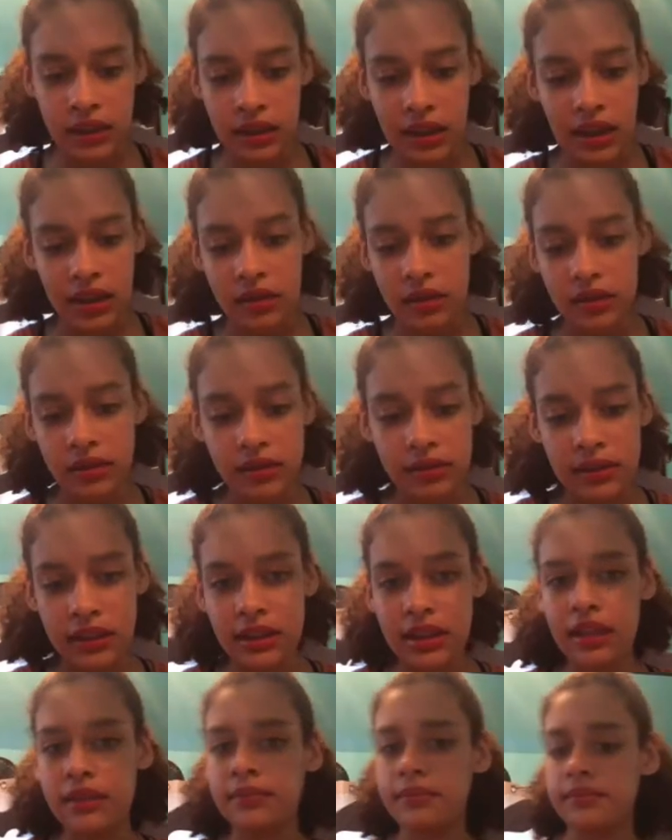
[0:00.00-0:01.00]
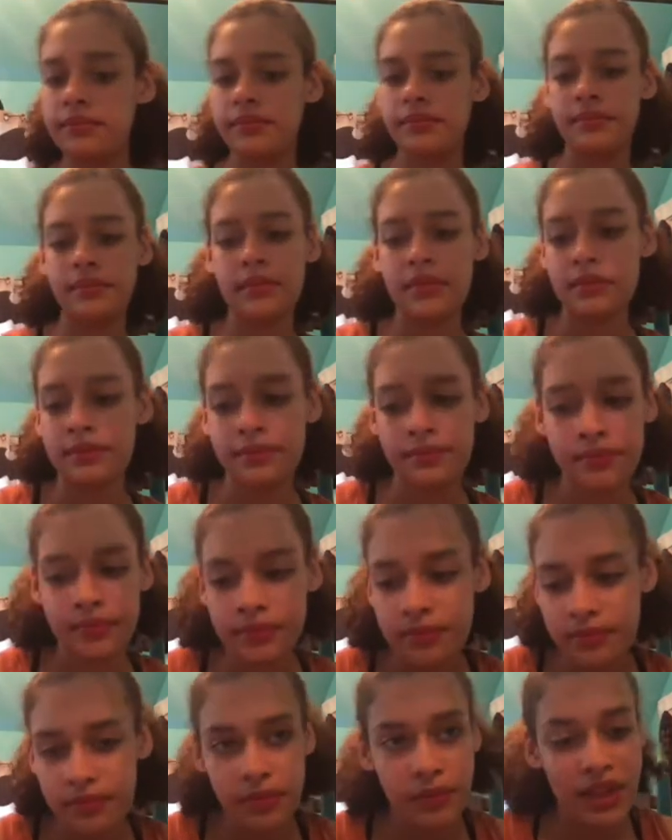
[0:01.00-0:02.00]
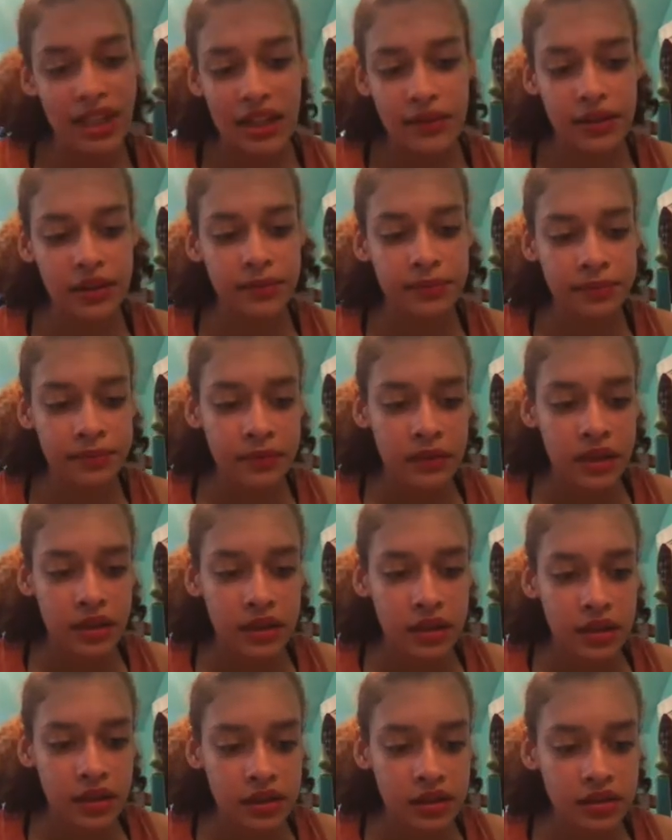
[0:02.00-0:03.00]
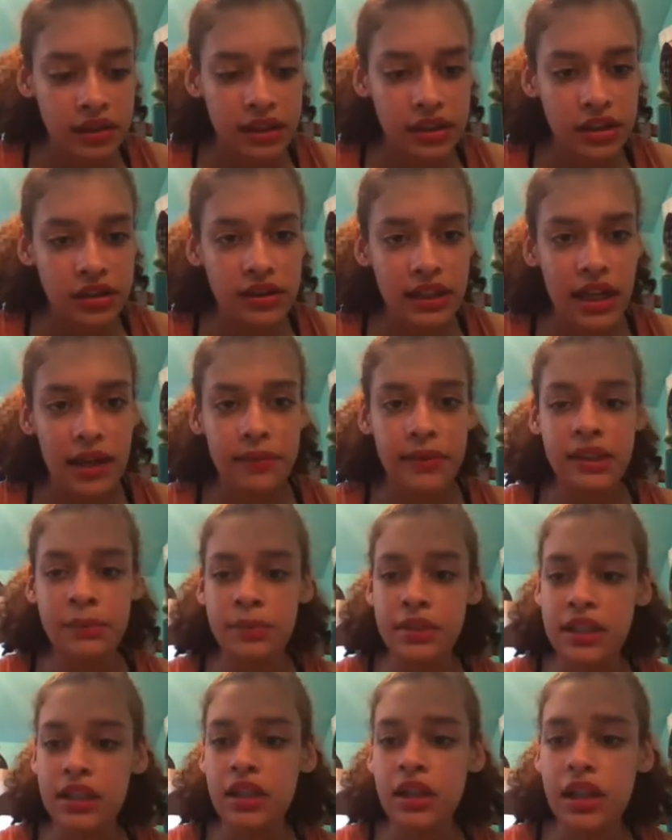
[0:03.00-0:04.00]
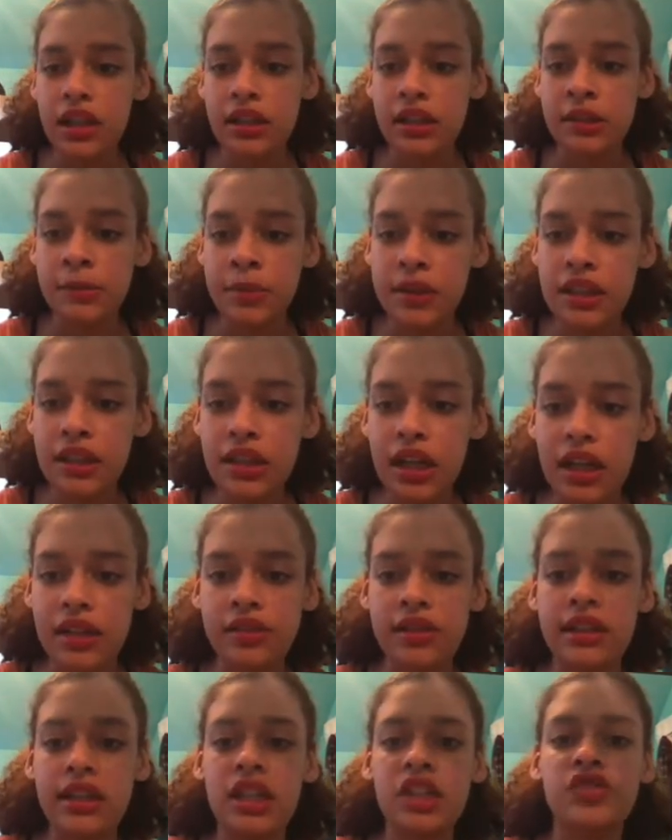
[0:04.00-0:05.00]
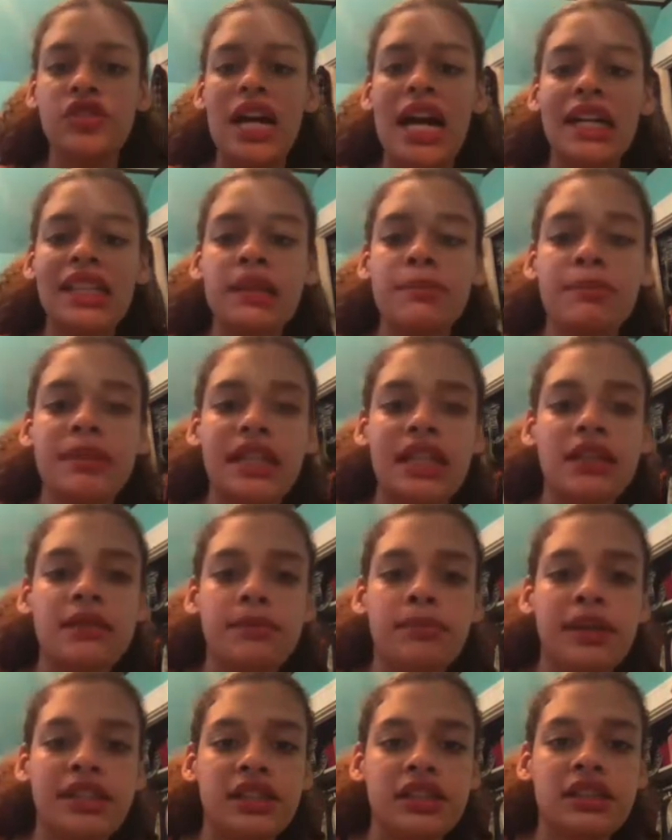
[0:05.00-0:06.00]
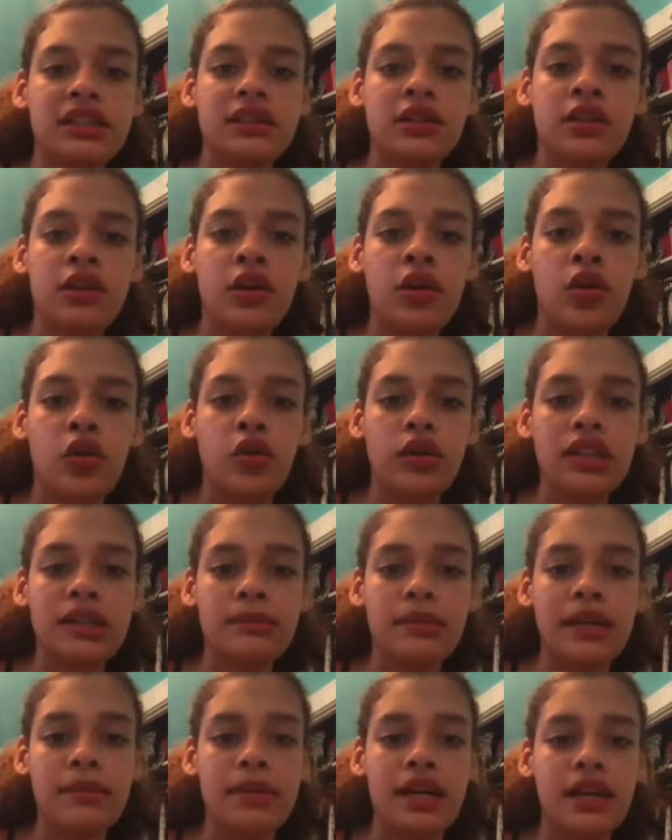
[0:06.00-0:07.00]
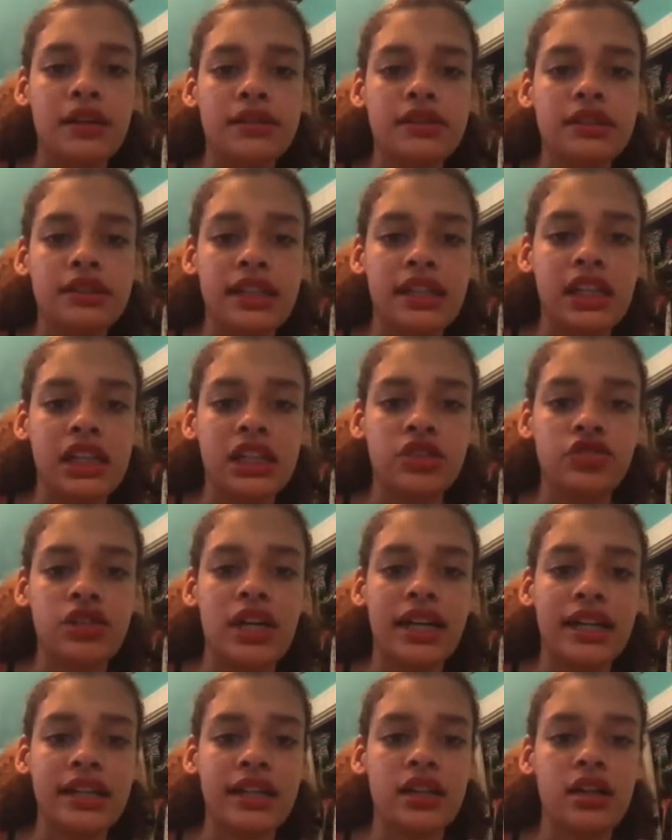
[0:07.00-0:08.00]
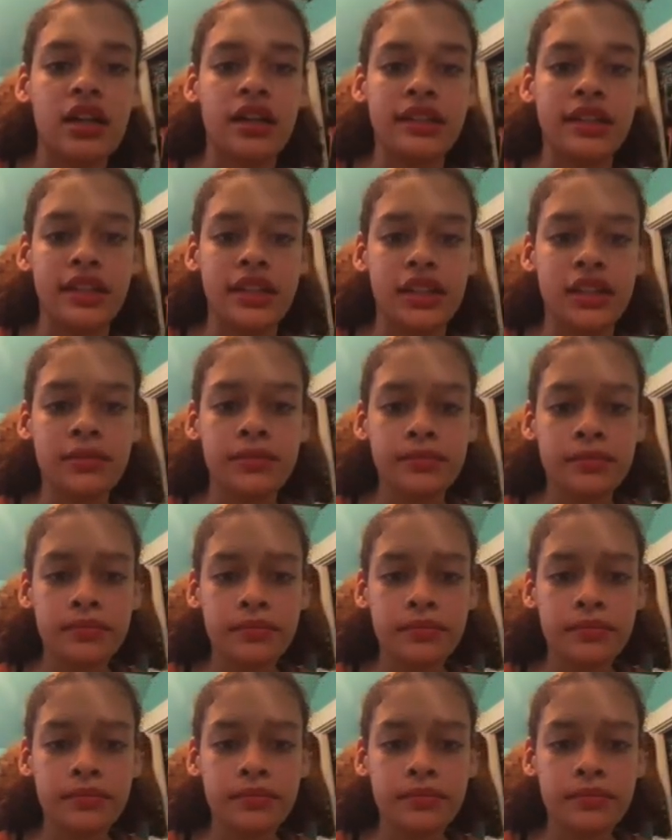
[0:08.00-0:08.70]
I don't know, something like that. Whatever. So let's do that. Let's put it on. Let's put it on. So I'm gonna drag the beat by just holding my mouse and dragging it on here.